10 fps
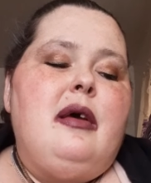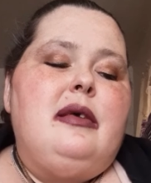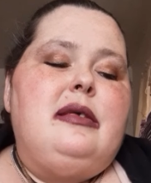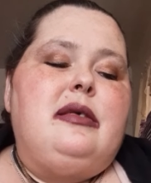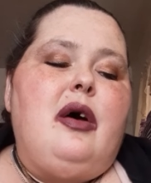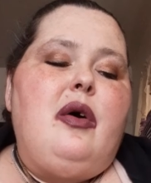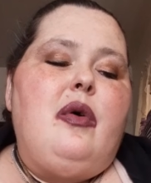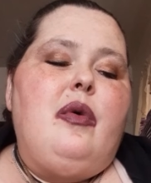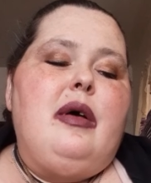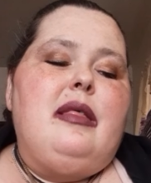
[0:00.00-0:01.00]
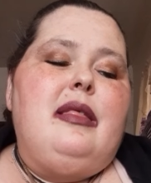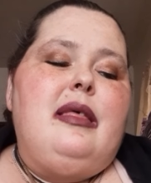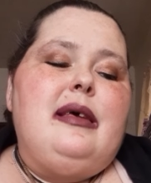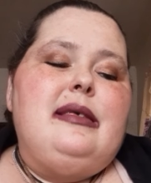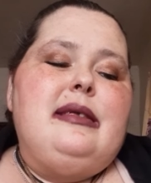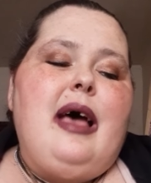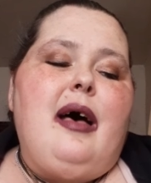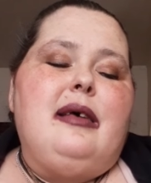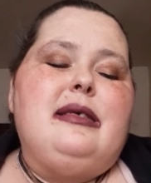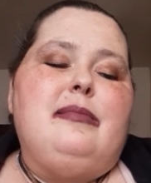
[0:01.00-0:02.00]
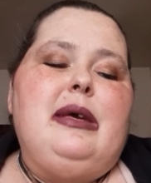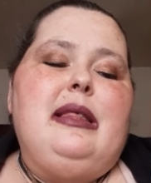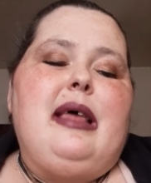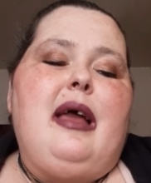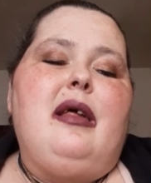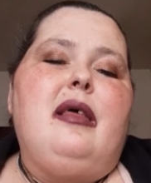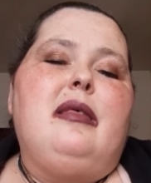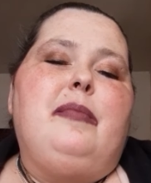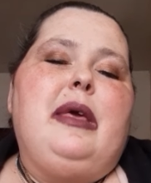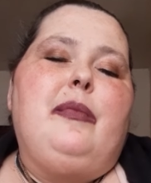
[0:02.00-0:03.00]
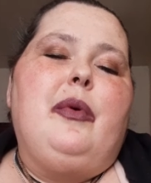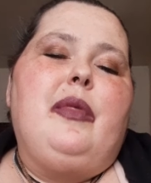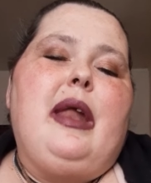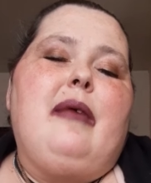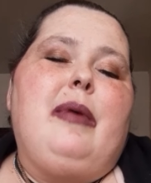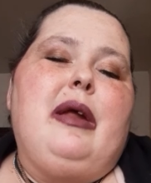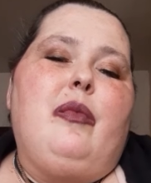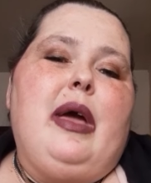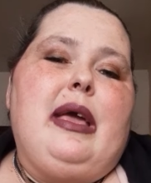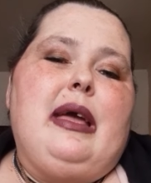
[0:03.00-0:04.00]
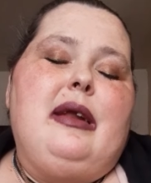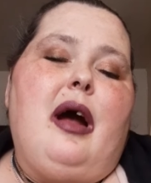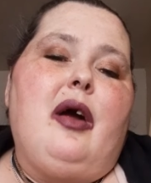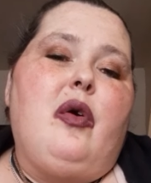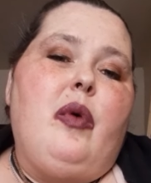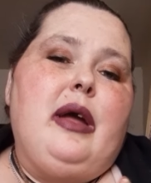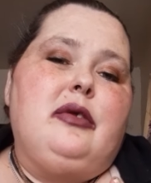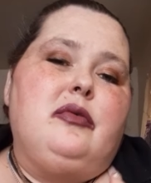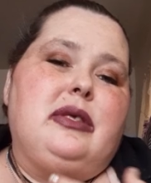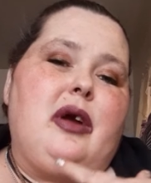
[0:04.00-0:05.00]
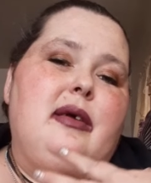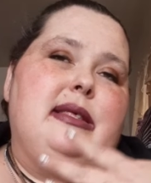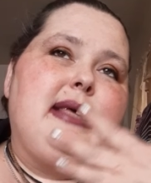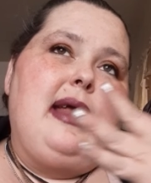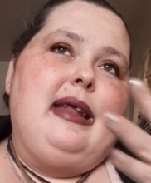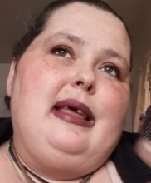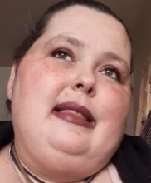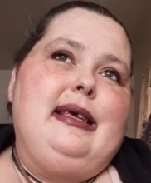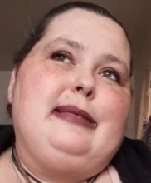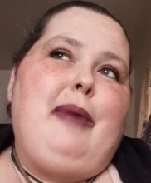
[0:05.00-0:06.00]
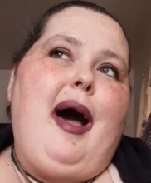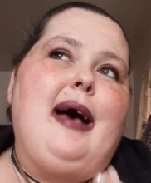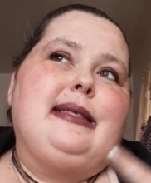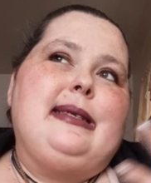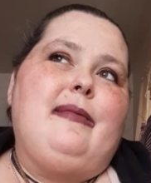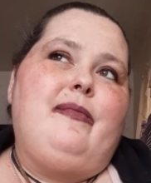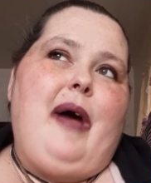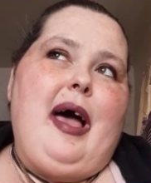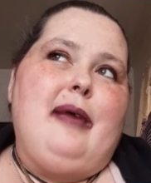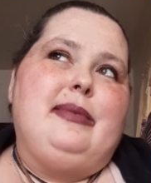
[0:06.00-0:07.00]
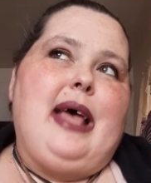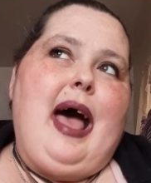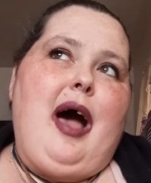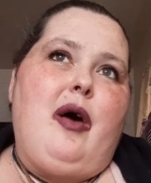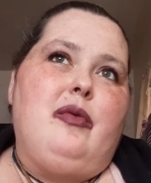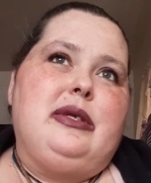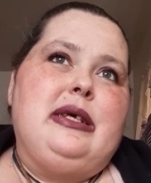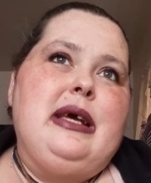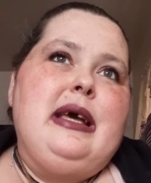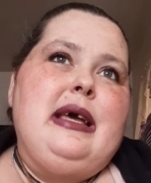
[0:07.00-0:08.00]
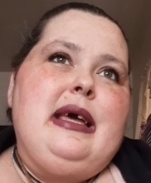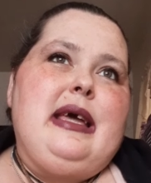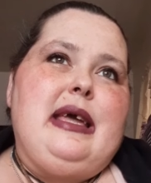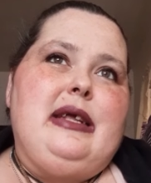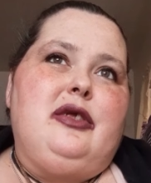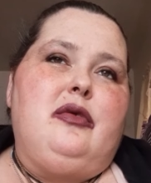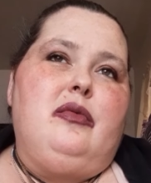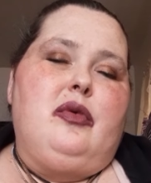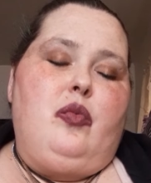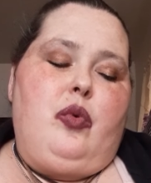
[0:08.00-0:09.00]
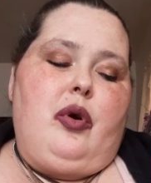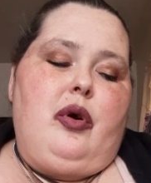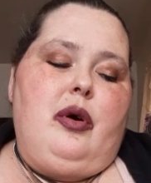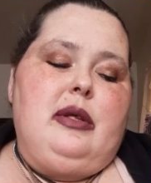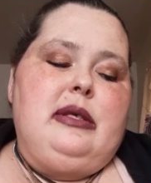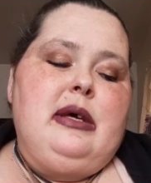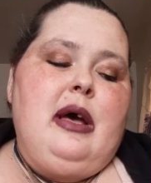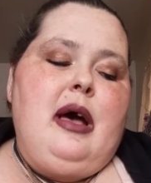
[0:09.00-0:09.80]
So this tells me that the people that have been awakened are going to start sending these positive vibes out into the world.